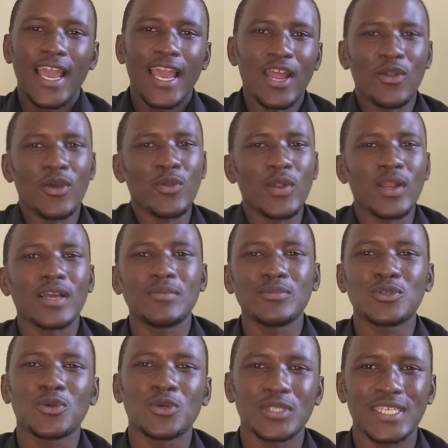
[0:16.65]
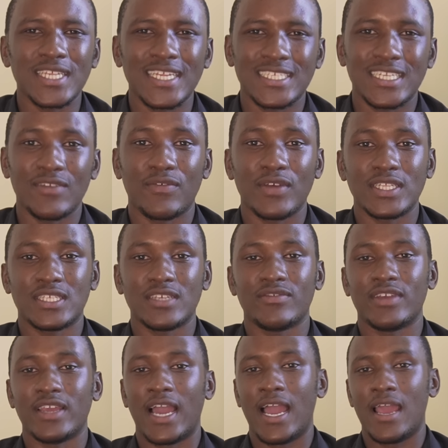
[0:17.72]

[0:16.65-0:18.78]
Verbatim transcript: Hello and welcome to Khosi Nation Fan TV.